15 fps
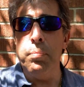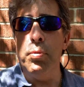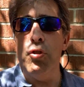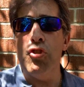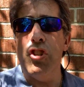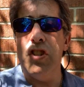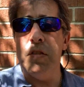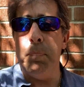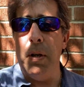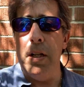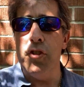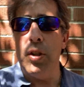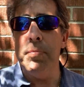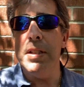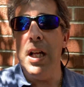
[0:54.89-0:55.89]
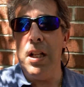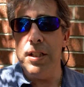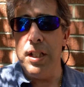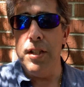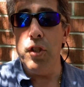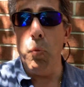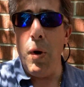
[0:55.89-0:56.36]
bullshit sponge. I'm telling
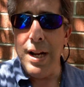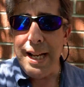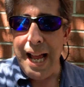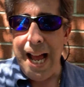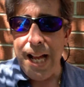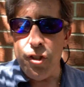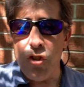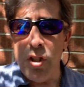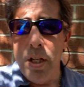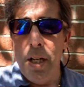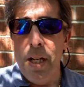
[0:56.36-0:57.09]
you. You want cash?